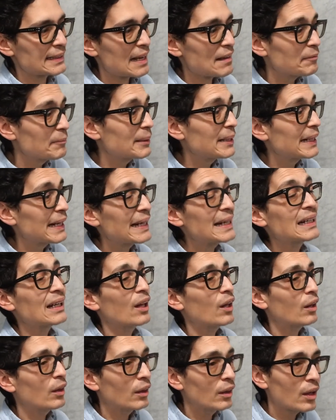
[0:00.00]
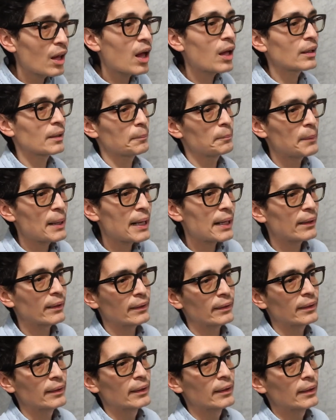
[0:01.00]
have been getting a lot
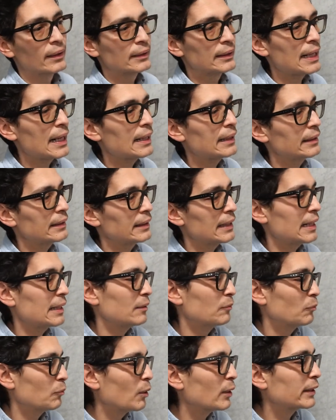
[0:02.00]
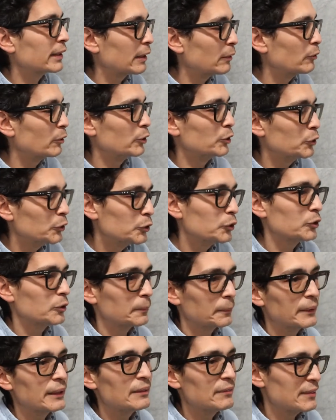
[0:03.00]
better than what they were used to
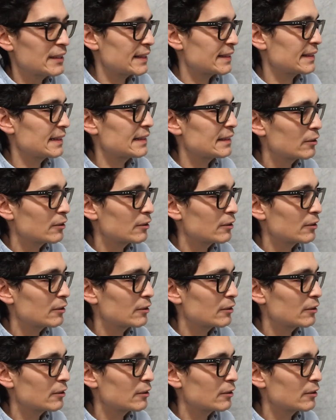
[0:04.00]
previously.